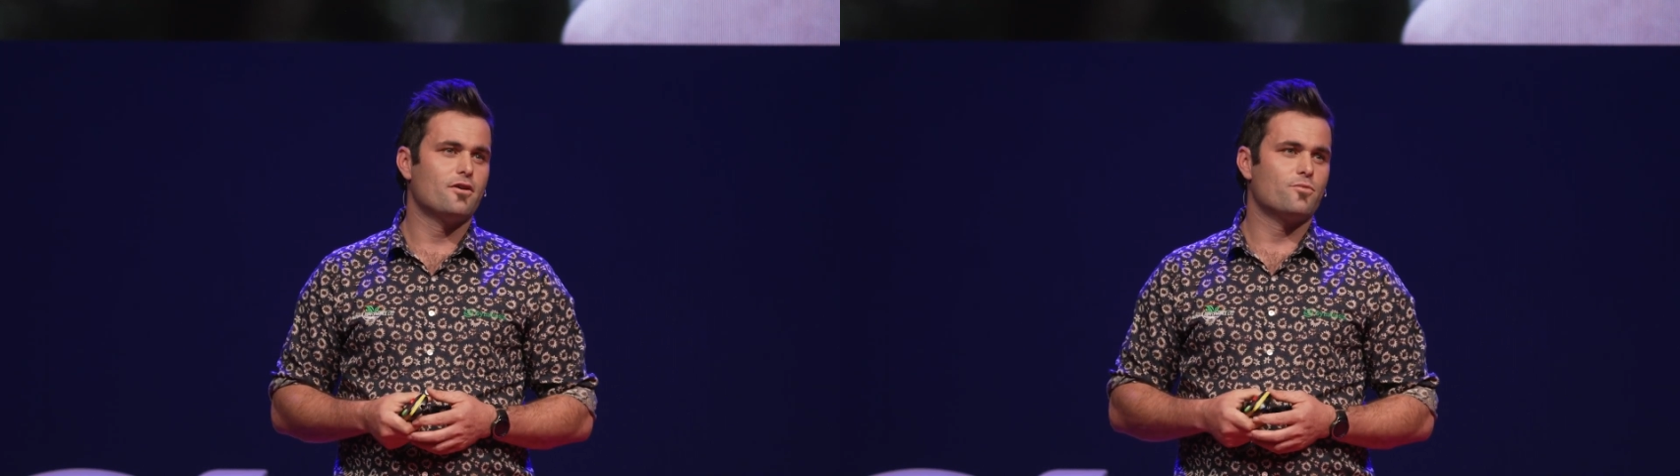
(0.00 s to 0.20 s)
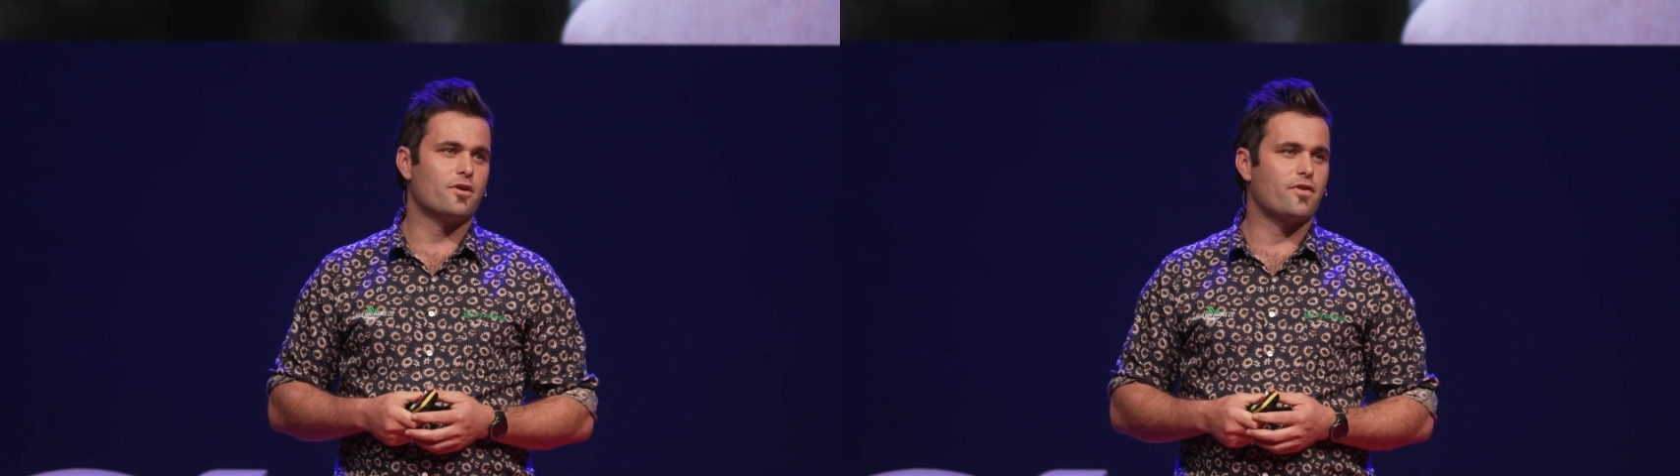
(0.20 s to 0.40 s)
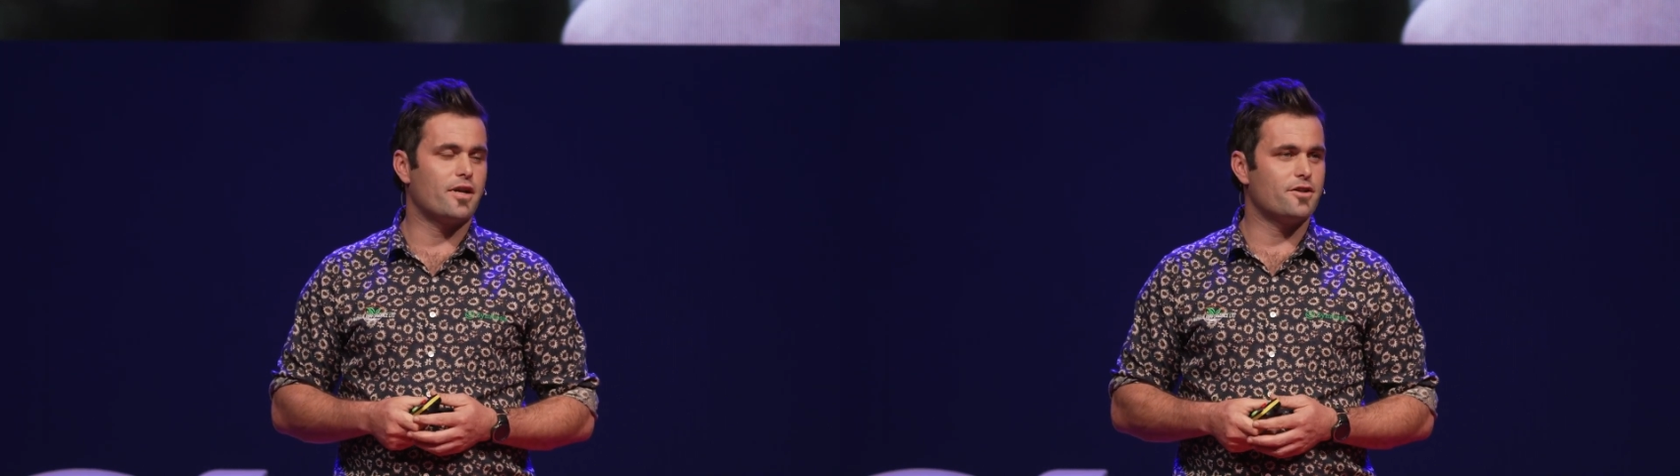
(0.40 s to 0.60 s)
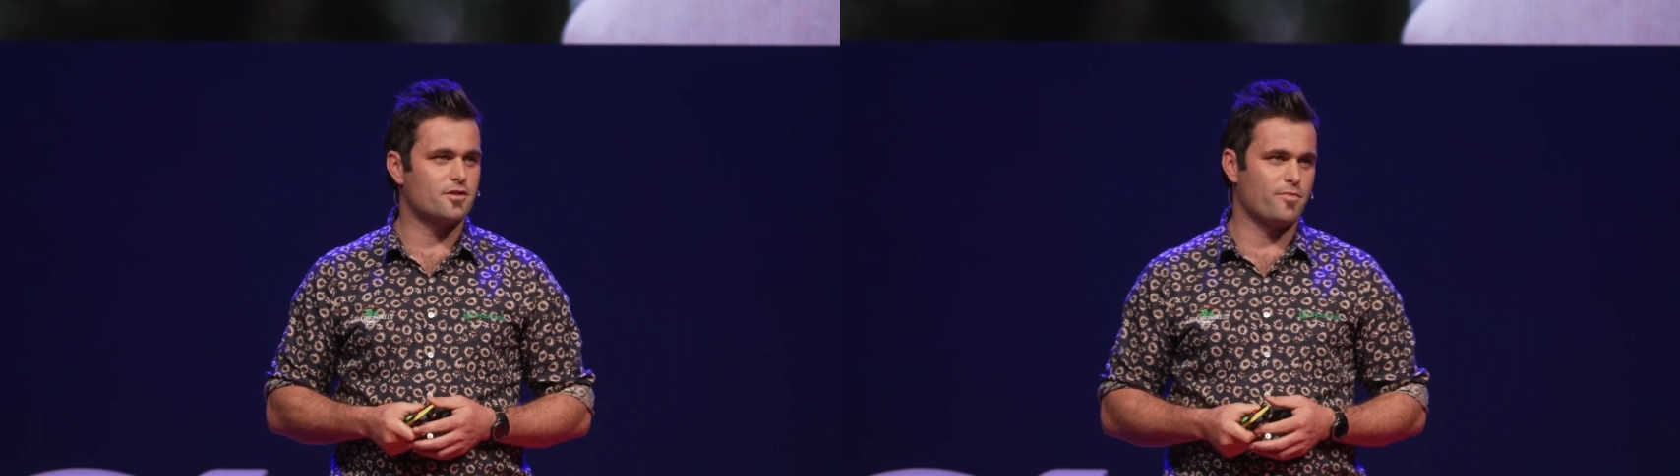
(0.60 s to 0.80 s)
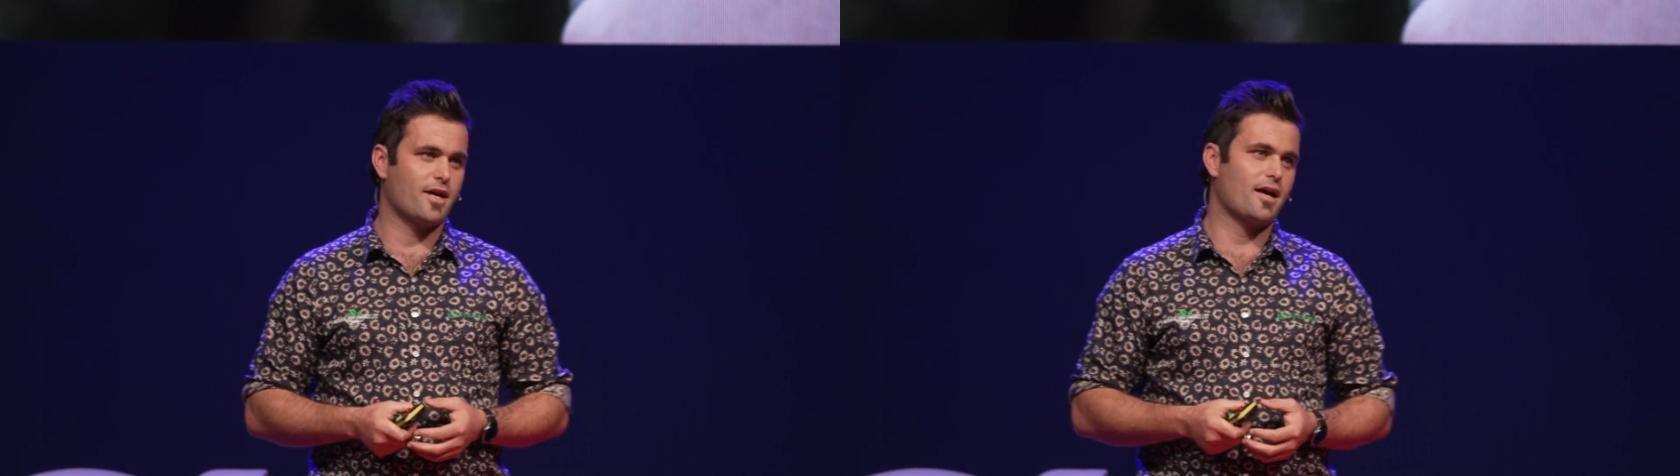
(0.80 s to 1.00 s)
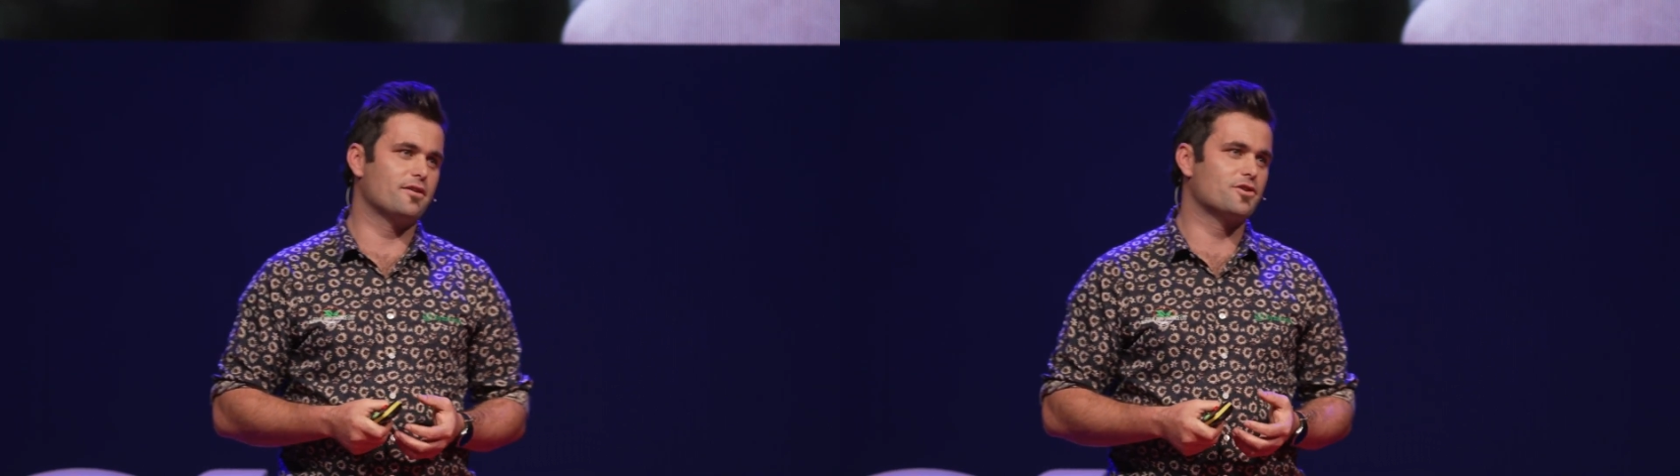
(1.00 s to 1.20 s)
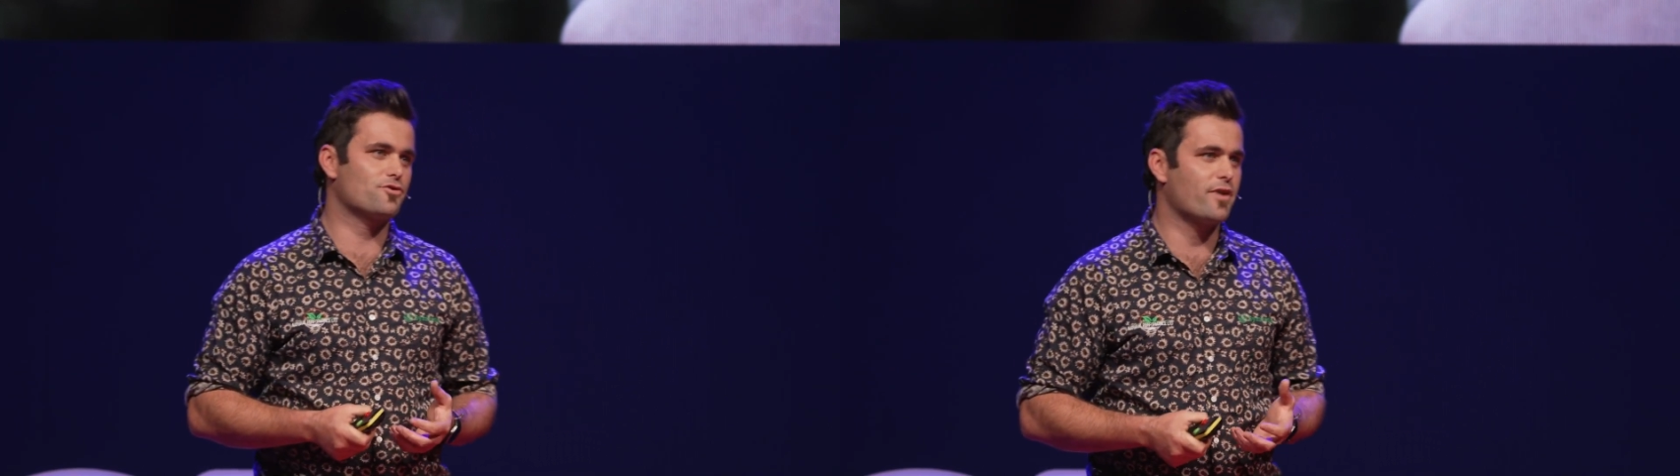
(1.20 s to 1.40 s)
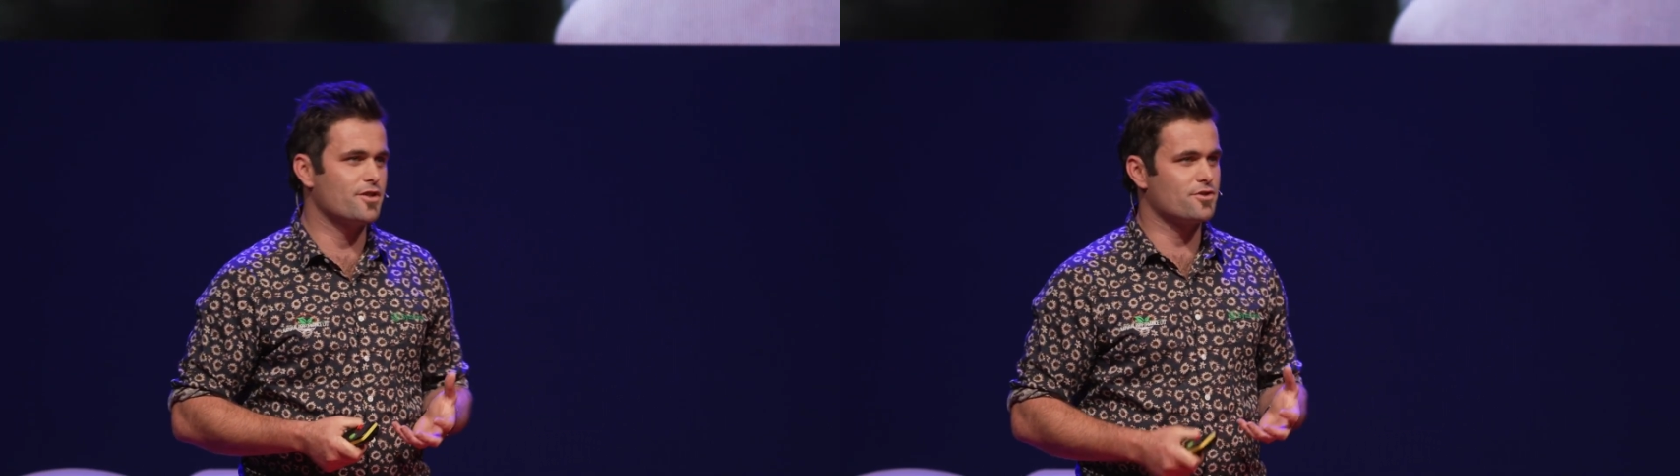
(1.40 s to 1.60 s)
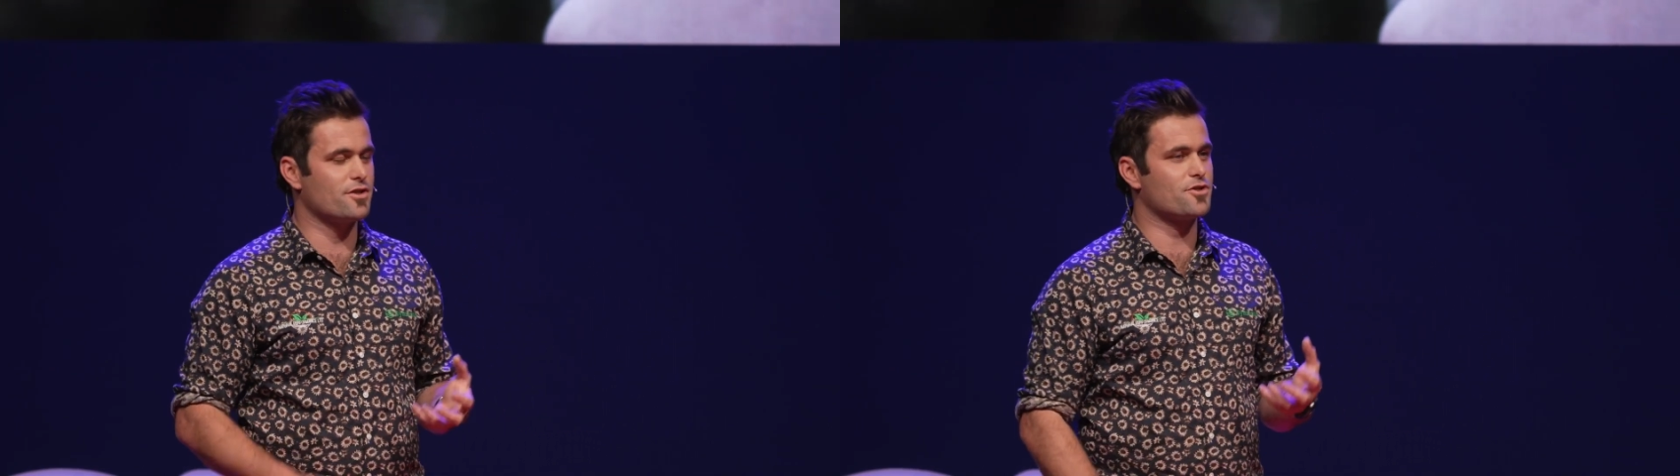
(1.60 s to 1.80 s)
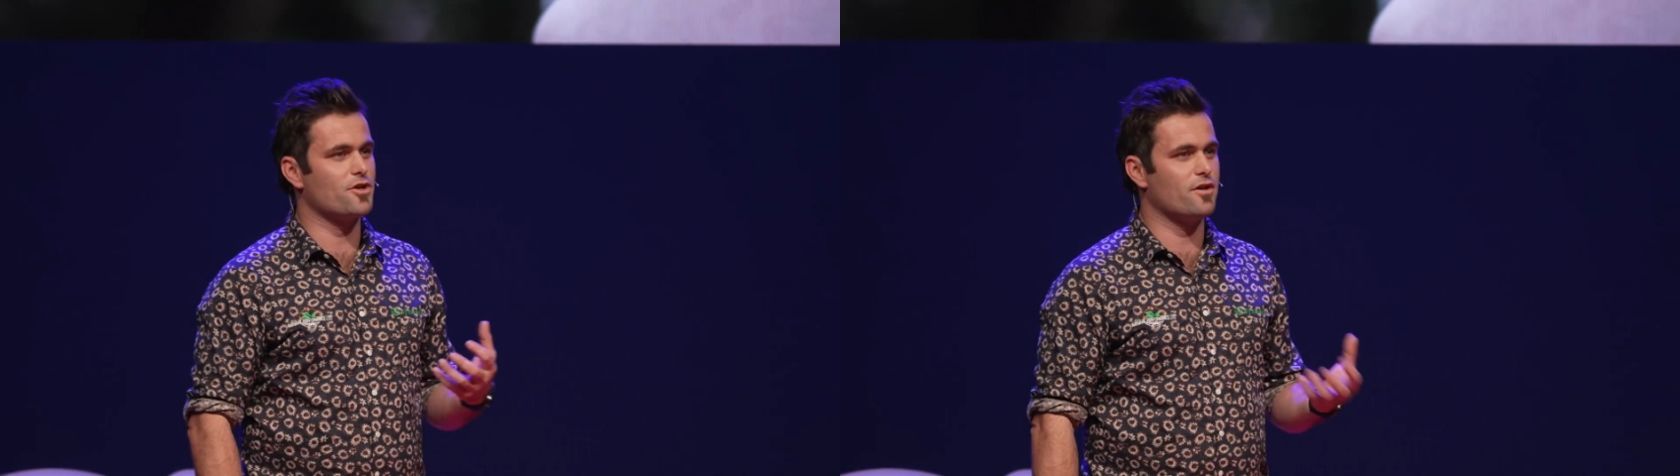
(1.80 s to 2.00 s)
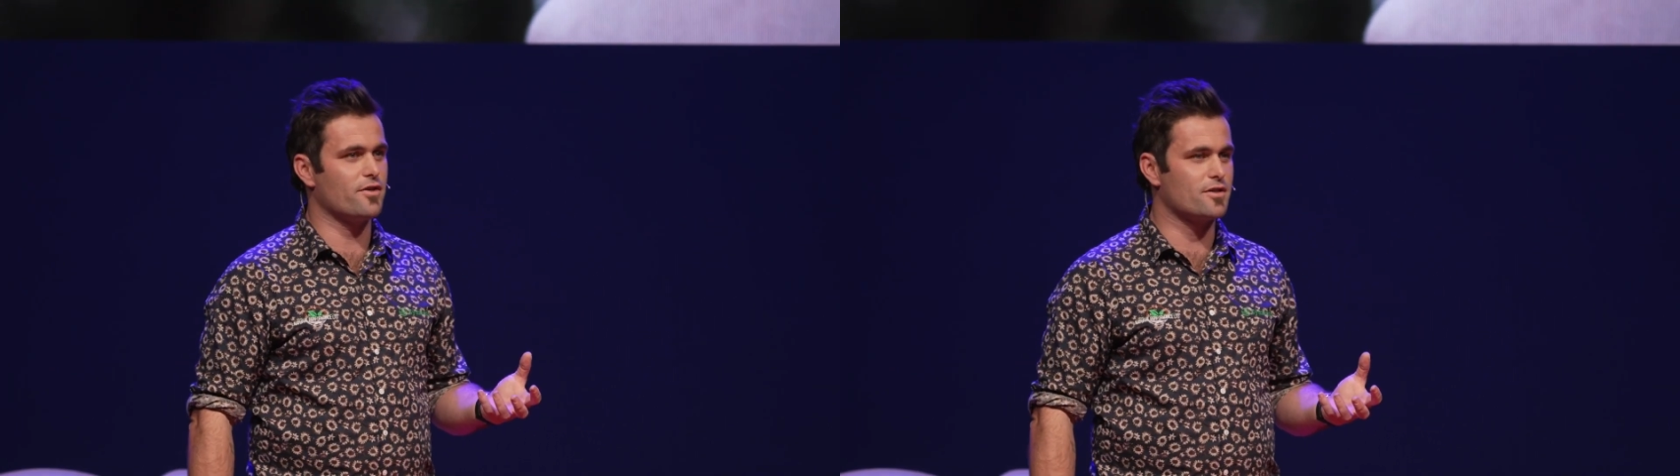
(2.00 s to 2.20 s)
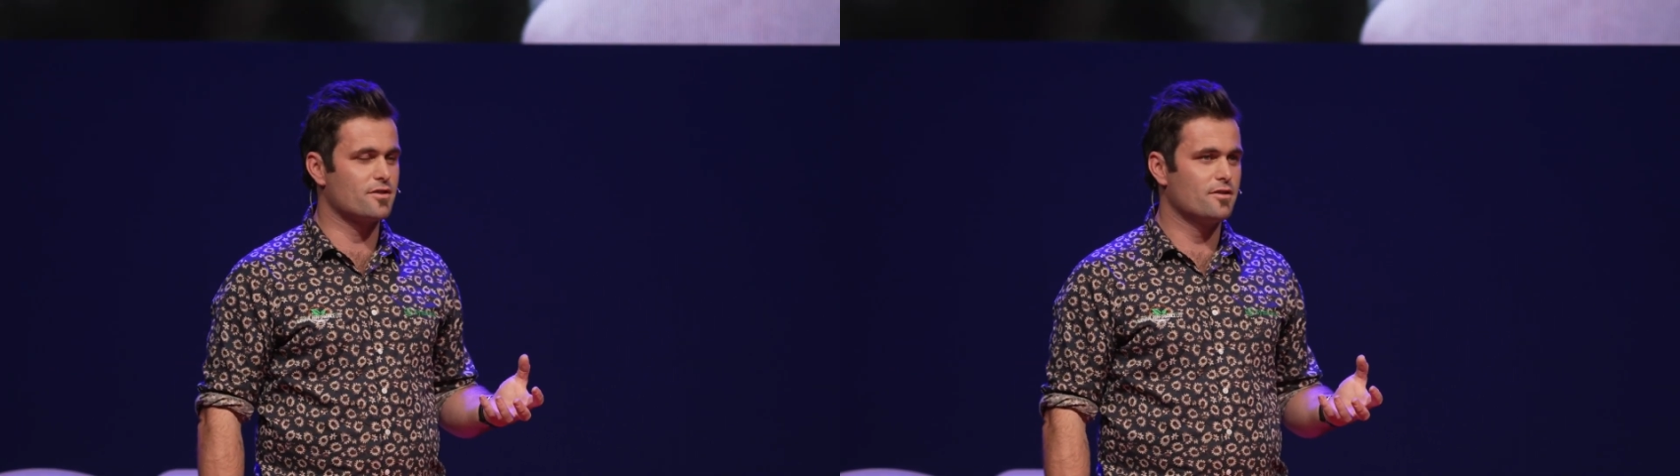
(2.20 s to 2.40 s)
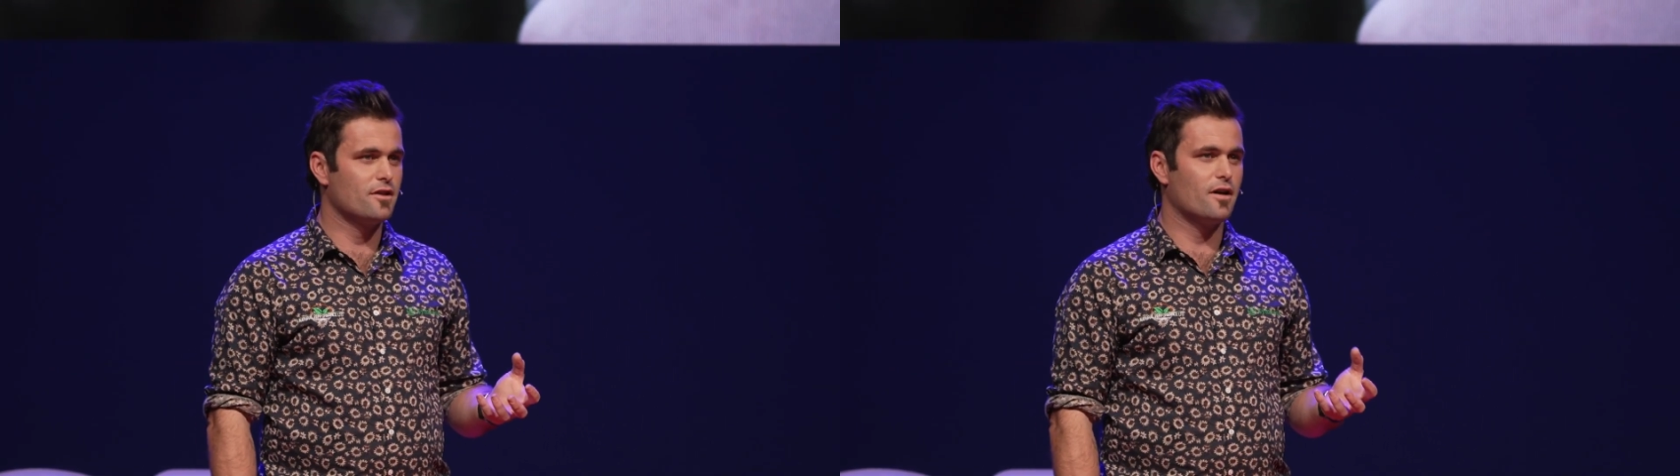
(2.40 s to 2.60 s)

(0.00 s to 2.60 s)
we've only just begun to scratch the surface